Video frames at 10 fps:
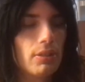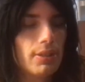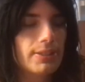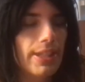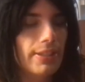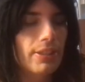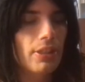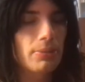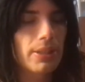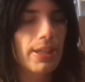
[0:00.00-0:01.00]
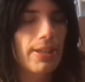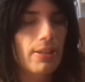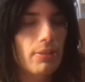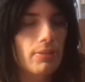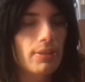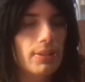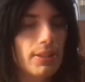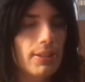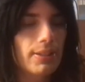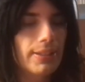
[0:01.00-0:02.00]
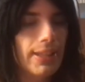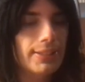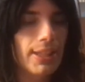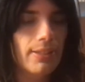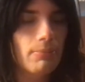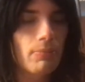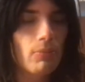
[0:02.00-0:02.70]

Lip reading: stayed at the hotel. That time,